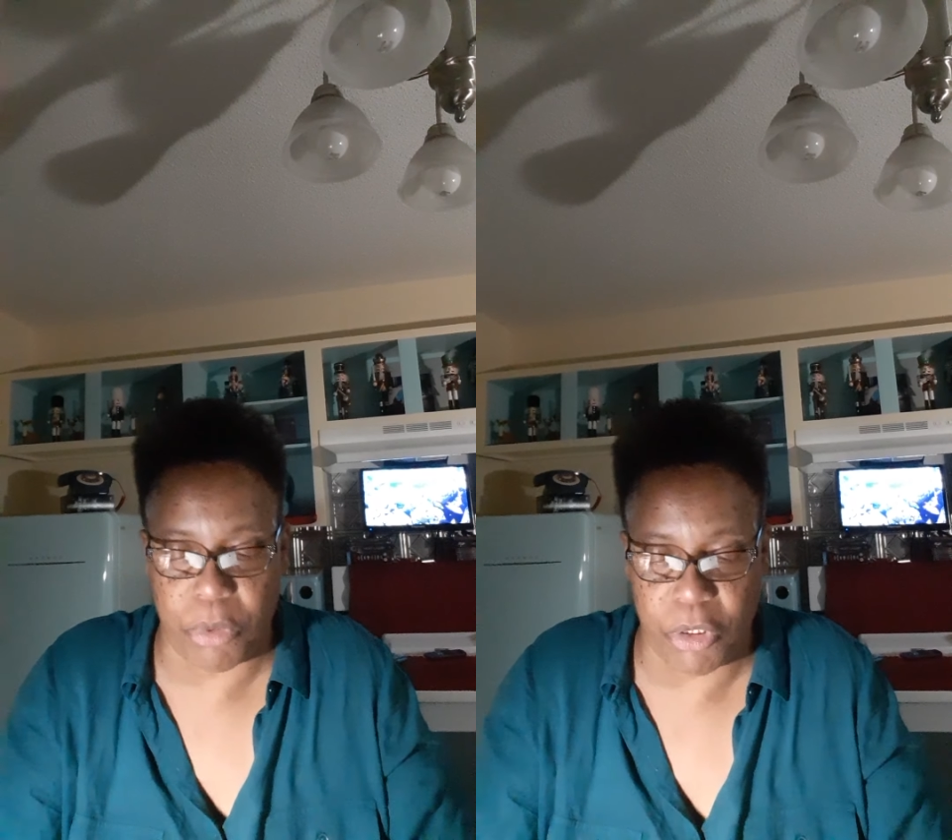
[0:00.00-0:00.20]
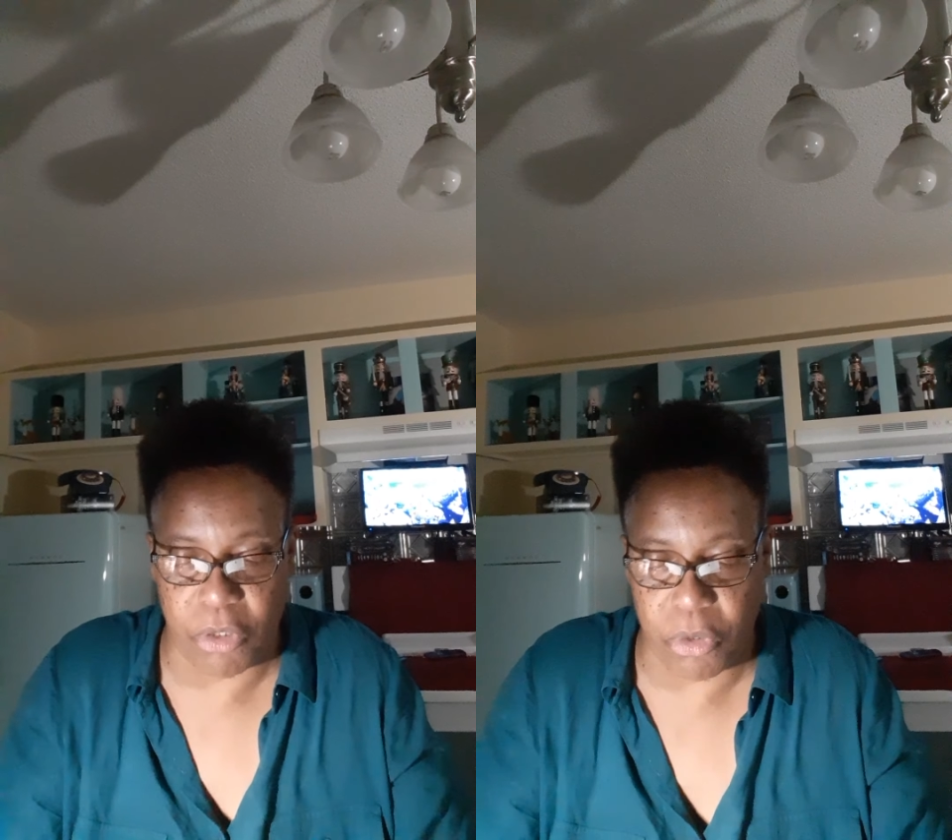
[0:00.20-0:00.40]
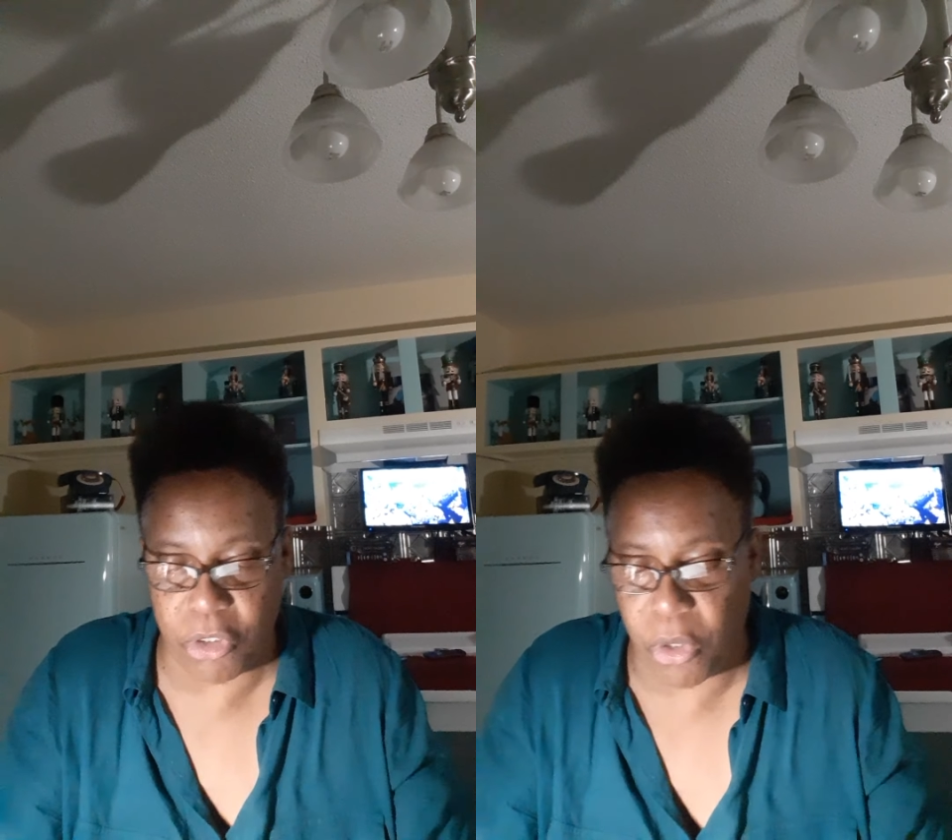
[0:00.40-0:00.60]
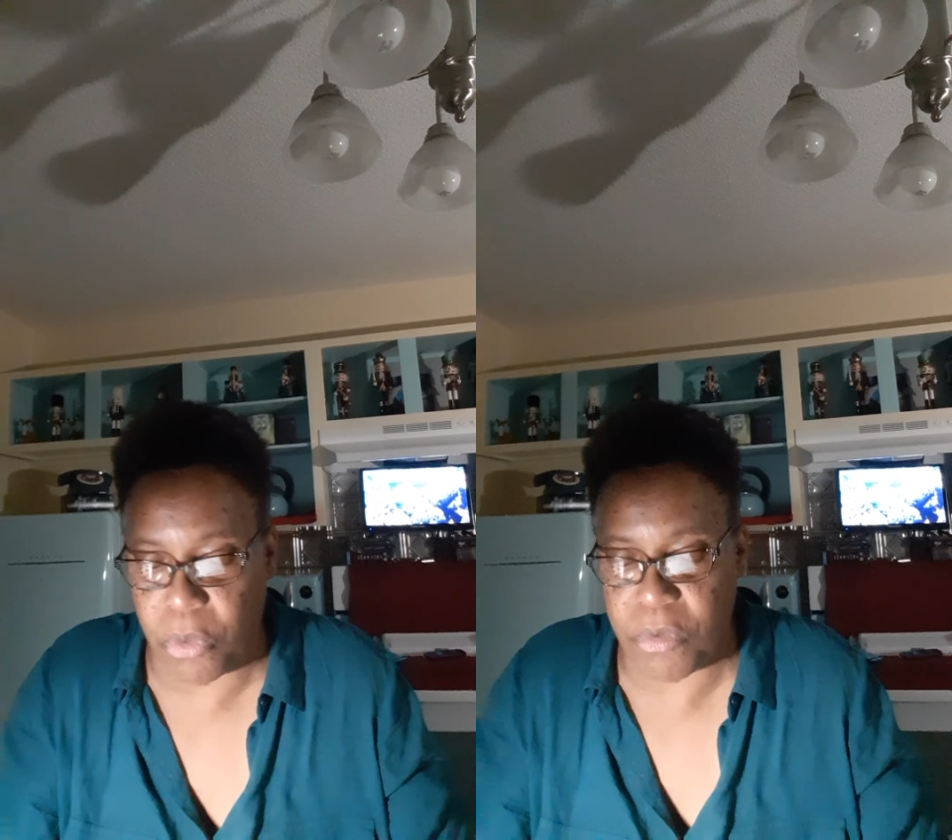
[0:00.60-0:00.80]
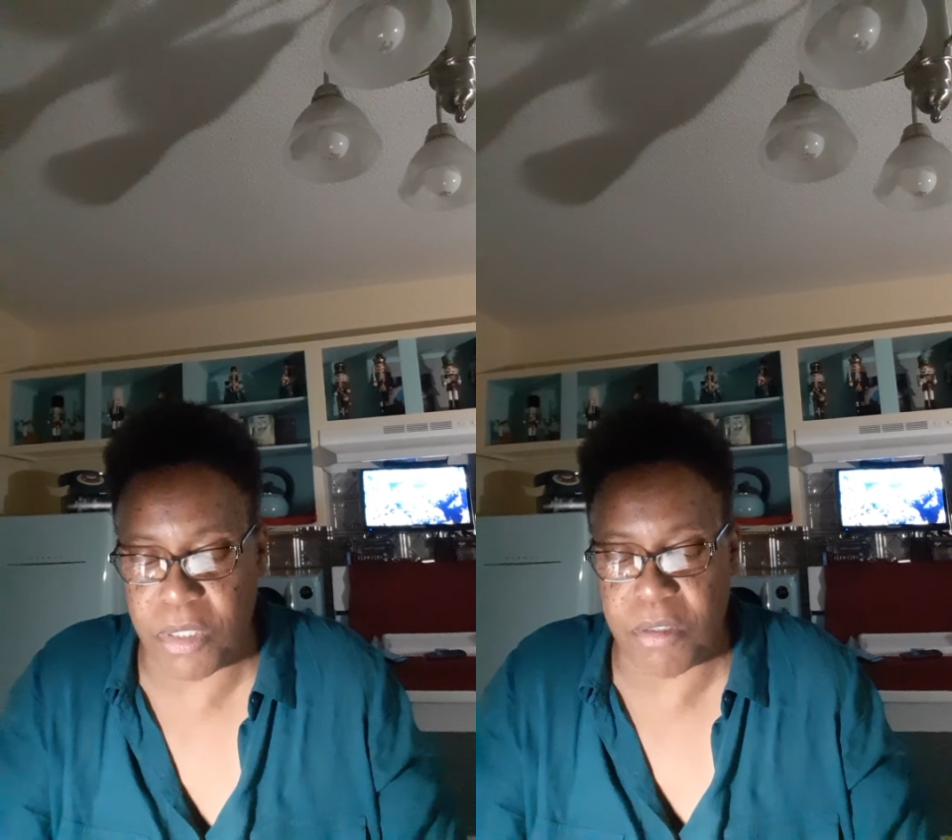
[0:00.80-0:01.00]
the
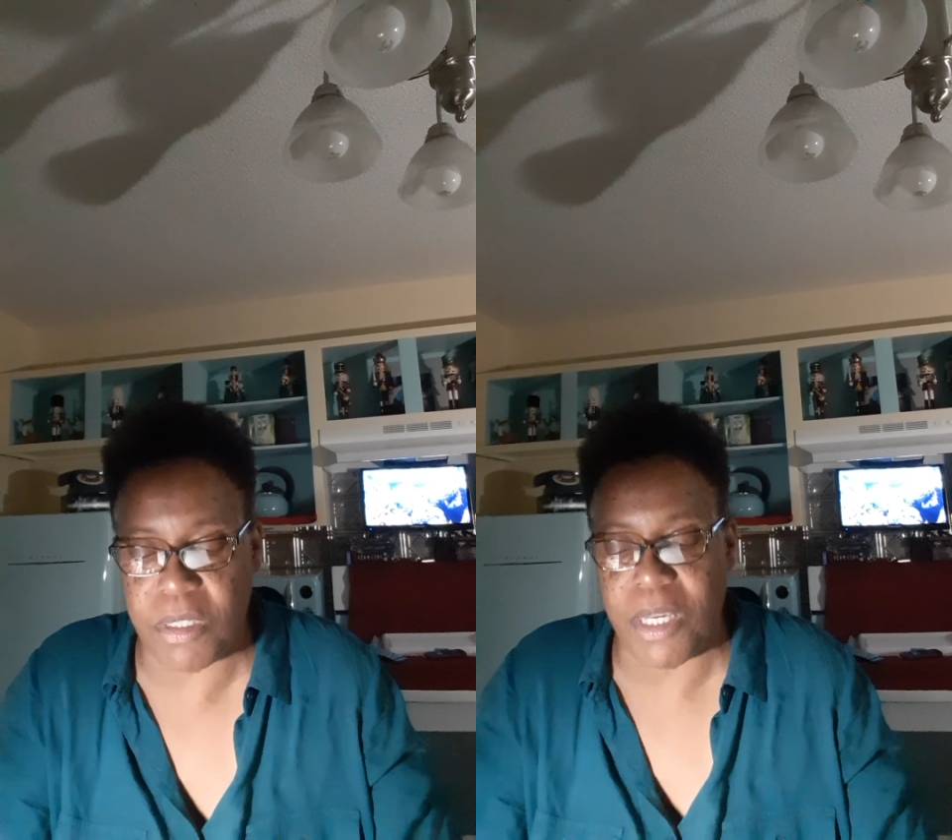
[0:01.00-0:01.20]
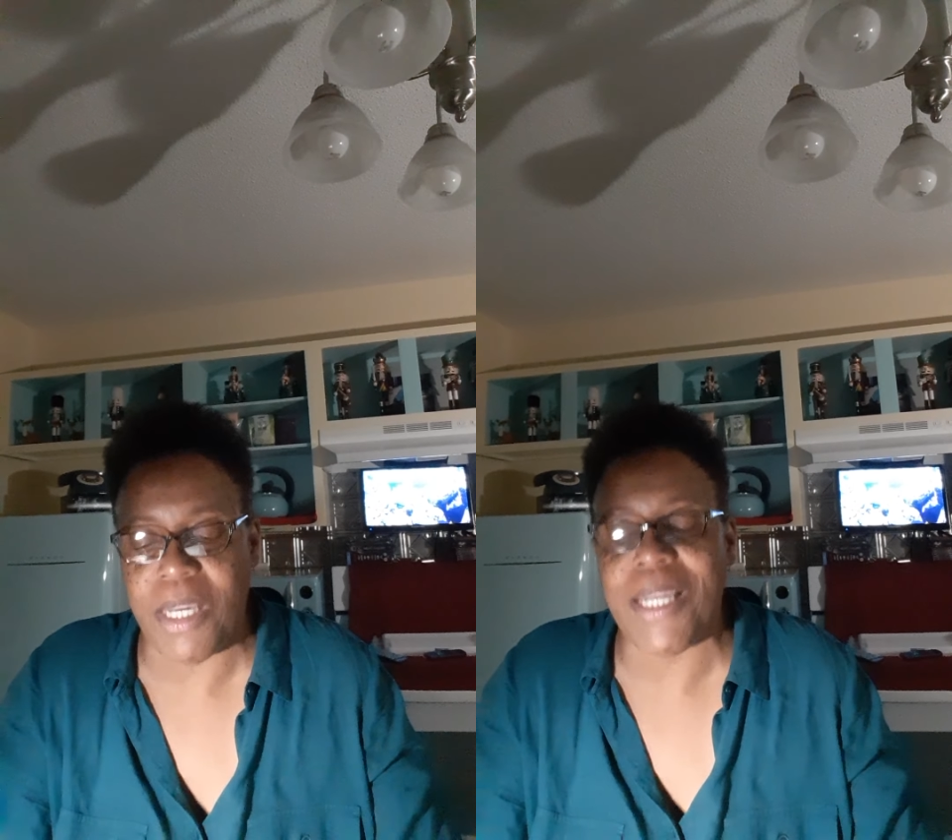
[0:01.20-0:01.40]
Joneses,